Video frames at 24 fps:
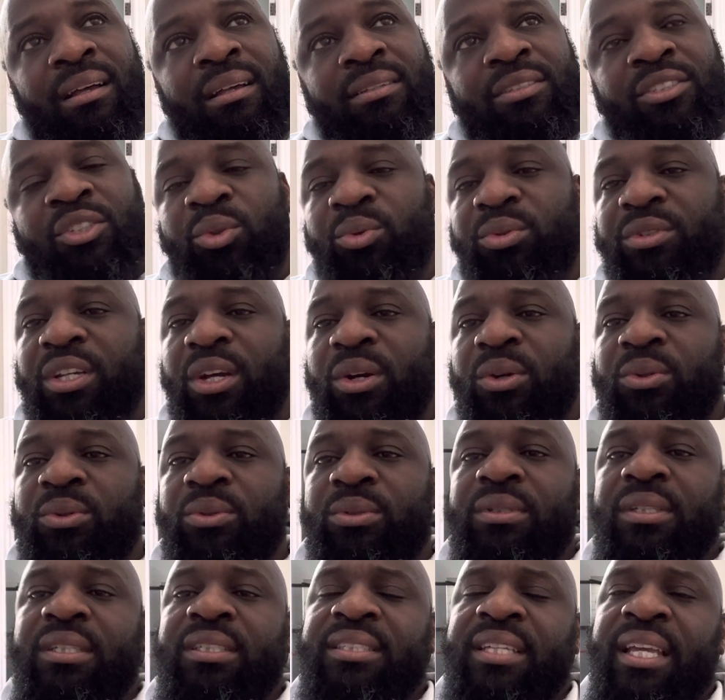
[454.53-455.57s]

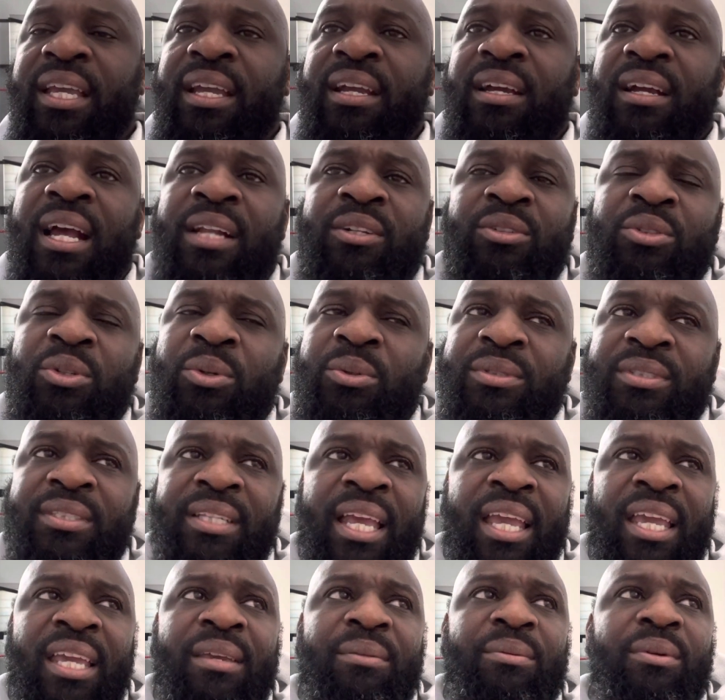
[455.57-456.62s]
Two-Tone, his hair. I don't know his
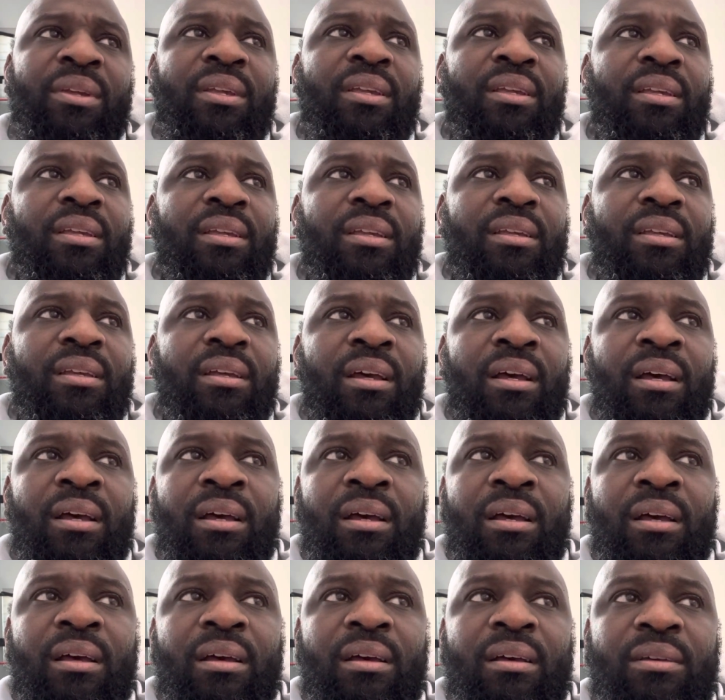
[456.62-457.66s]
name.
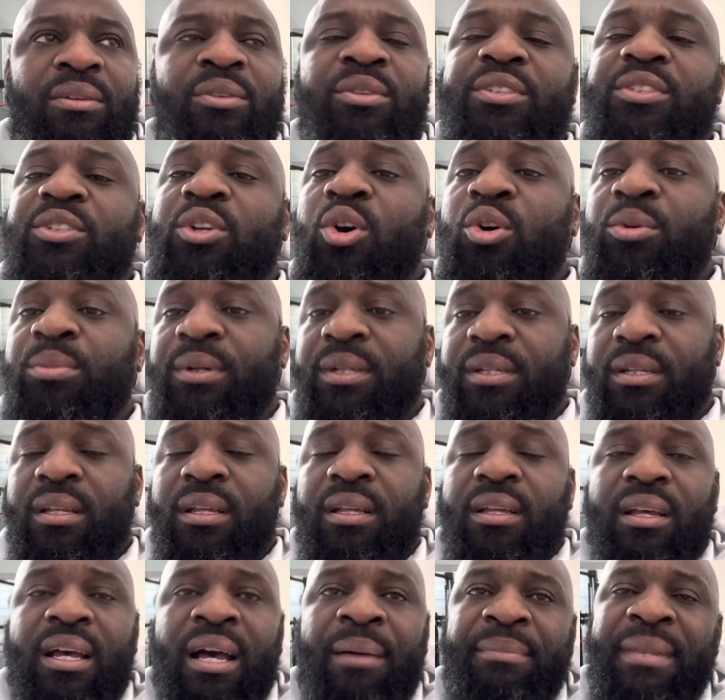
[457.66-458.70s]
Chris Colbert.
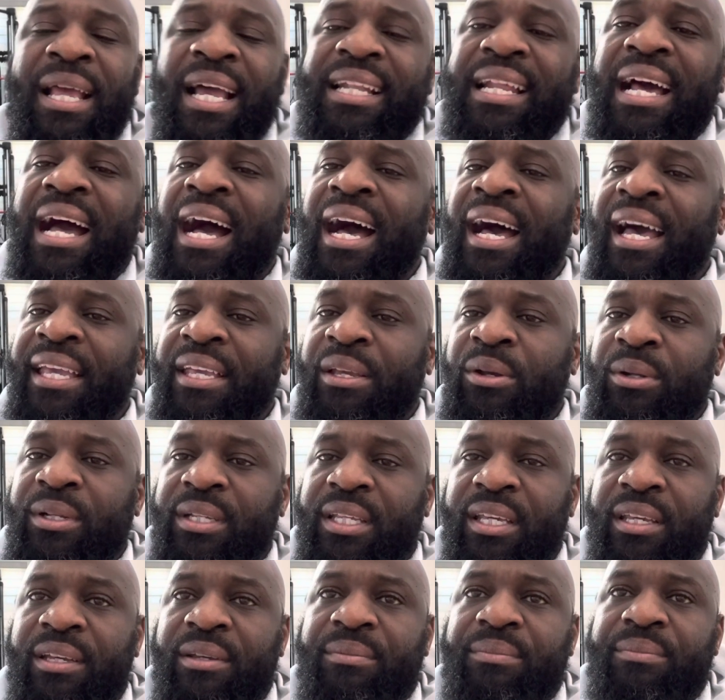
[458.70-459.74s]
I'm not high on
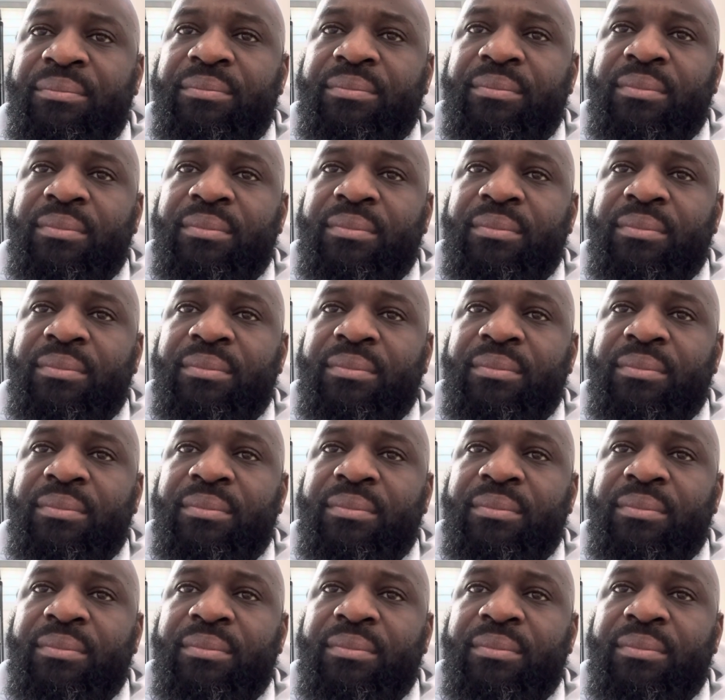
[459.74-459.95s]
him.